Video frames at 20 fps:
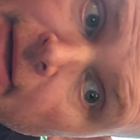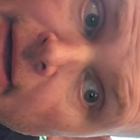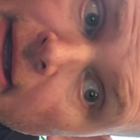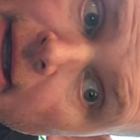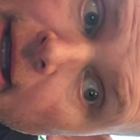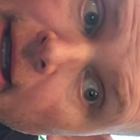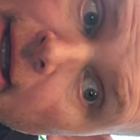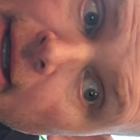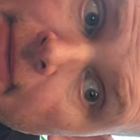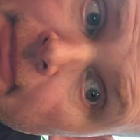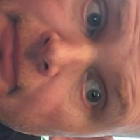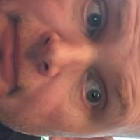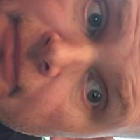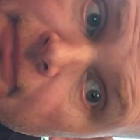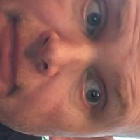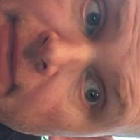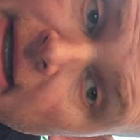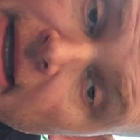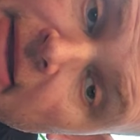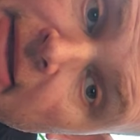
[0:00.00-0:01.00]

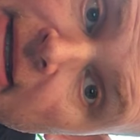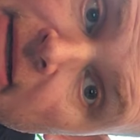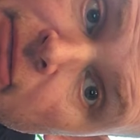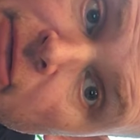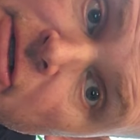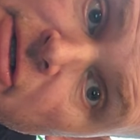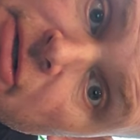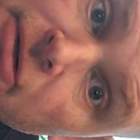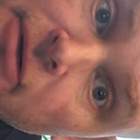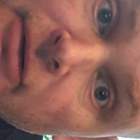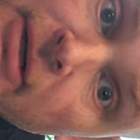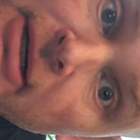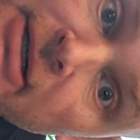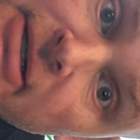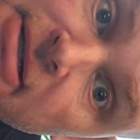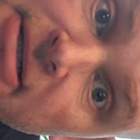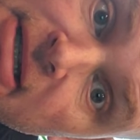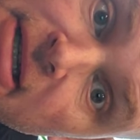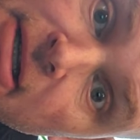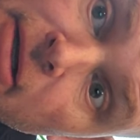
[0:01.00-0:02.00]
And then what you're going to
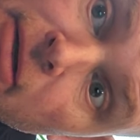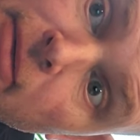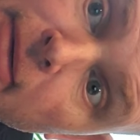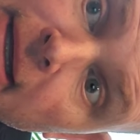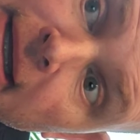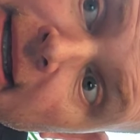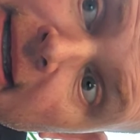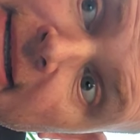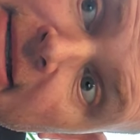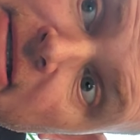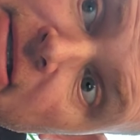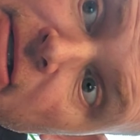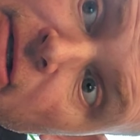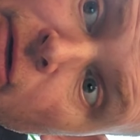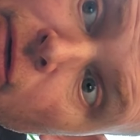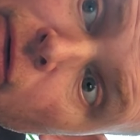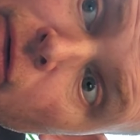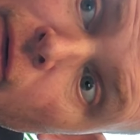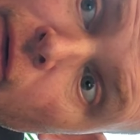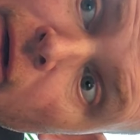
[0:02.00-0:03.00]
do is you're
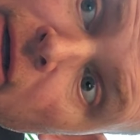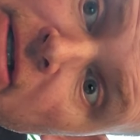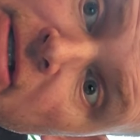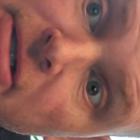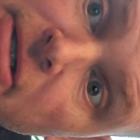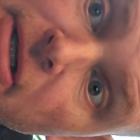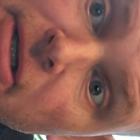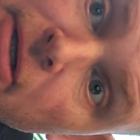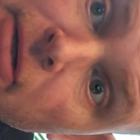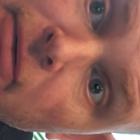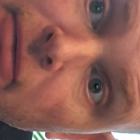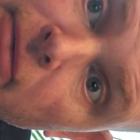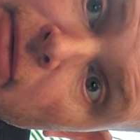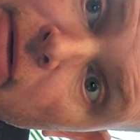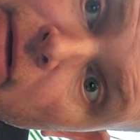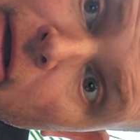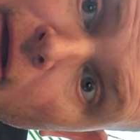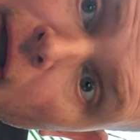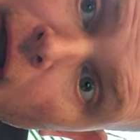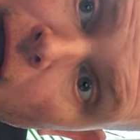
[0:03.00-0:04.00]
going to
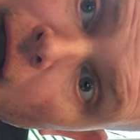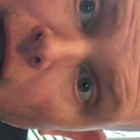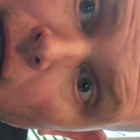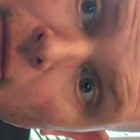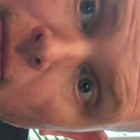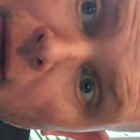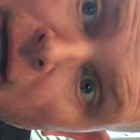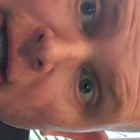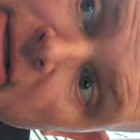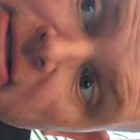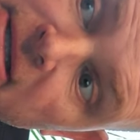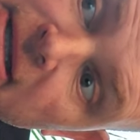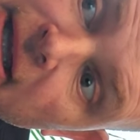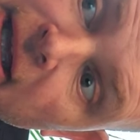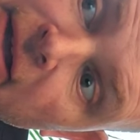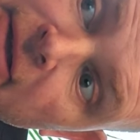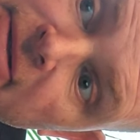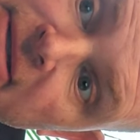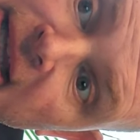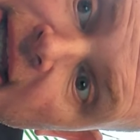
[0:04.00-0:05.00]
watch
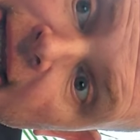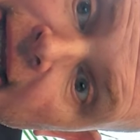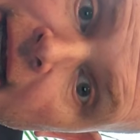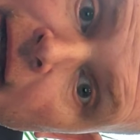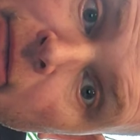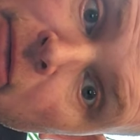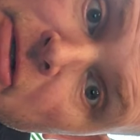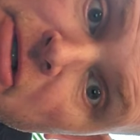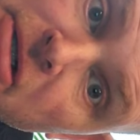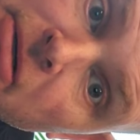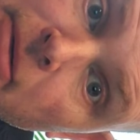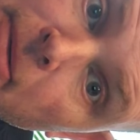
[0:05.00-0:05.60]
those, and then I want you to